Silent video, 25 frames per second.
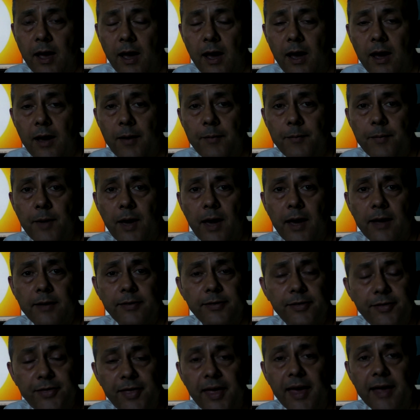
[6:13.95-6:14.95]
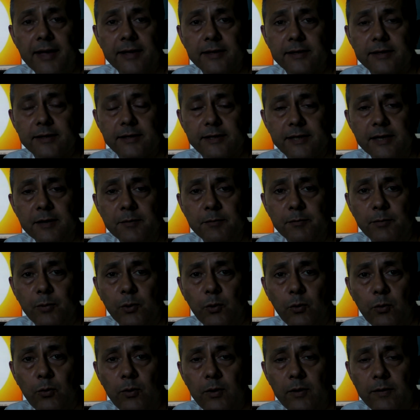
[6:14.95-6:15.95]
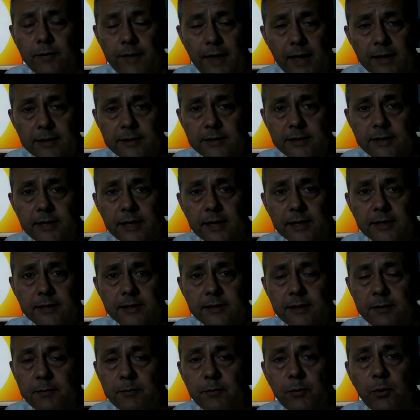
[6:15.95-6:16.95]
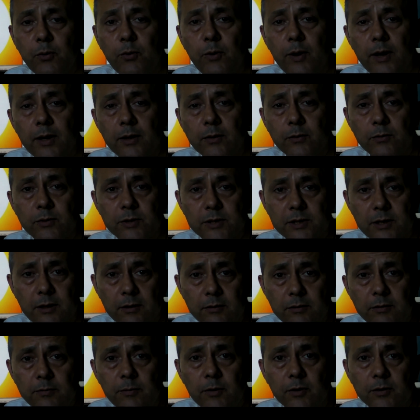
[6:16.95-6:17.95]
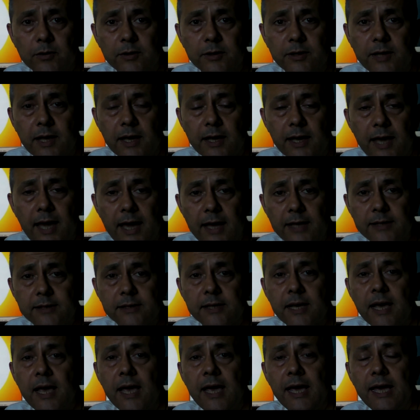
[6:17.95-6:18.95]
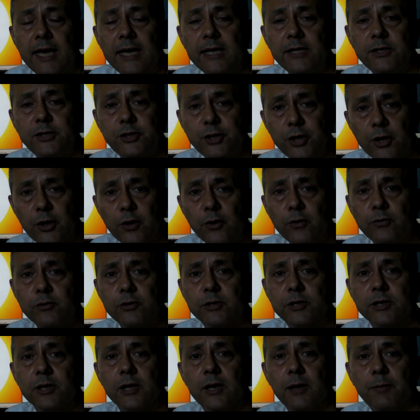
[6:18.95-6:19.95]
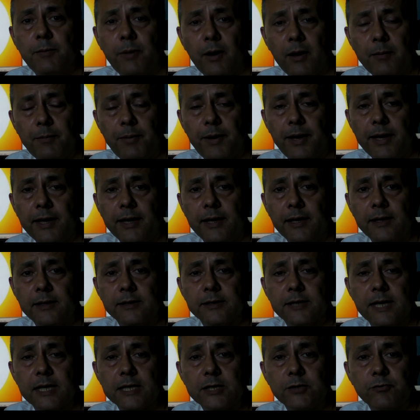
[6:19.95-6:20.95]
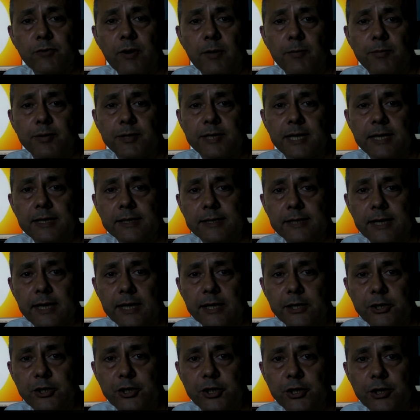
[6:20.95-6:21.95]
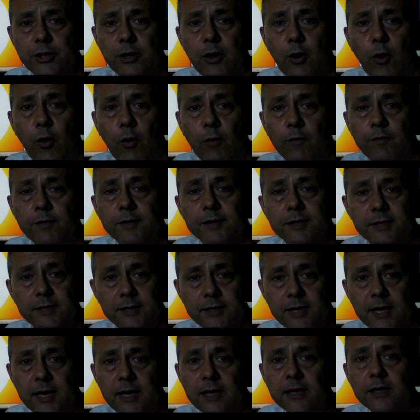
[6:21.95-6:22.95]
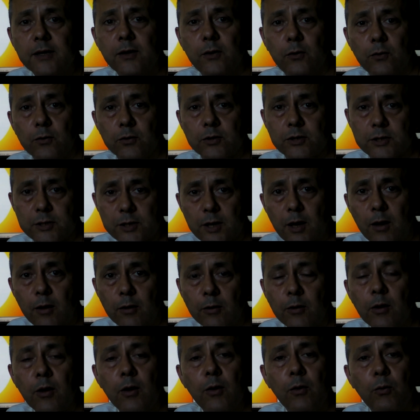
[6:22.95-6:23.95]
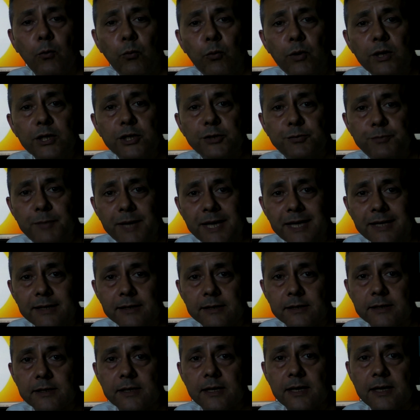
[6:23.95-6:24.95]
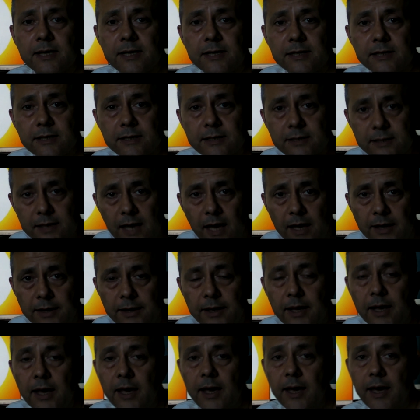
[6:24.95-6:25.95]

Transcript: And that symbol, that 6 symbol, and also the modern day S, is used by pagans as a representation of Sig or Sol, which means sun.